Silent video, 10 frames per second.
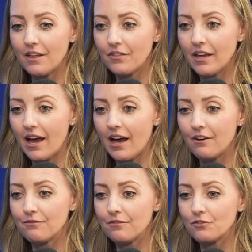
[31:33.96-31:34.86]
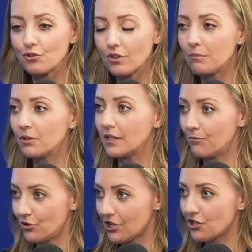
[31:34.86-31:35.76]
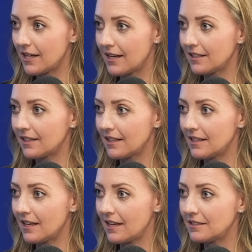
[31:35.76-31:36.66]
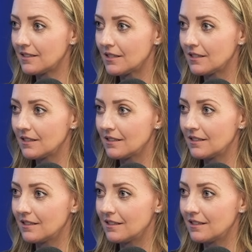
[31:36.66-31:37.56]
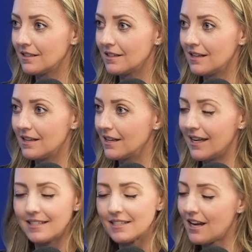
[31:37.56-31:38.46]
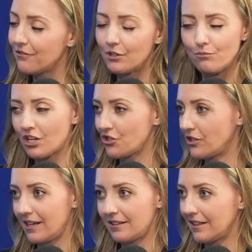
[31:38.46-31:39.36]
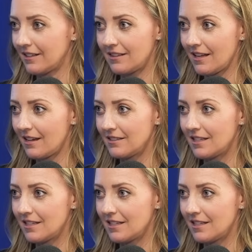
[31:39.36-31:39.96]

that they have trouble in objection handling at the end. It's never objection handling at the end.